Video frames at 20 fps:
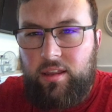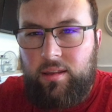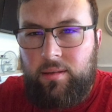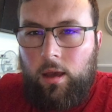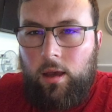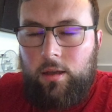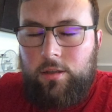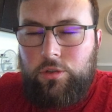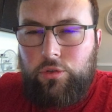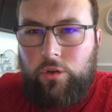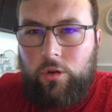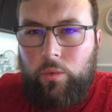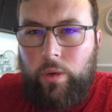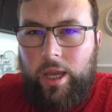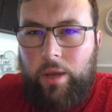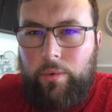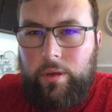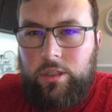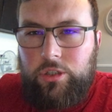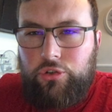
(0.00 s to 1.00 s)
So the way
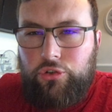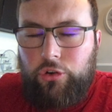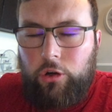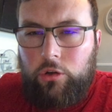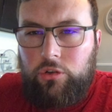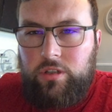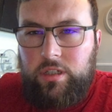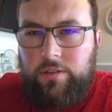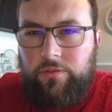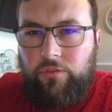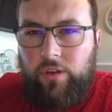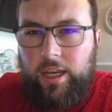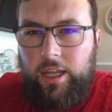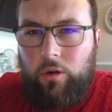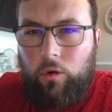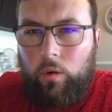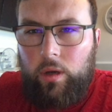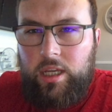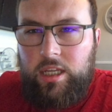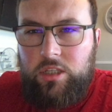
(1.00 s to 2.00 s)
we'll structure this
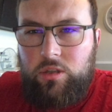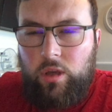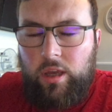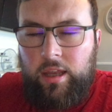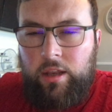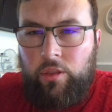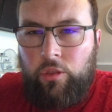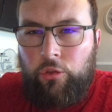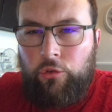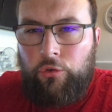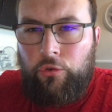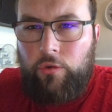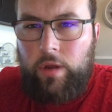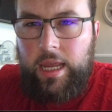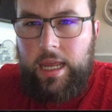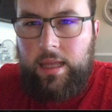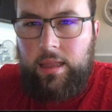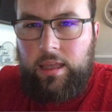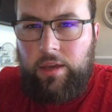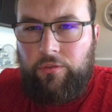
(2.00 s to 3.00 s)
video is in
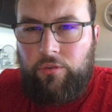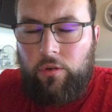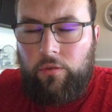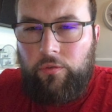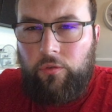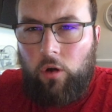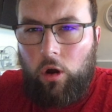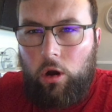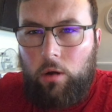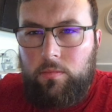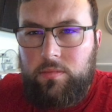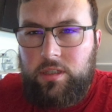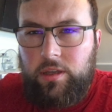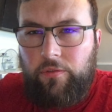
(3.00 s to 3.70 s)
three different forms.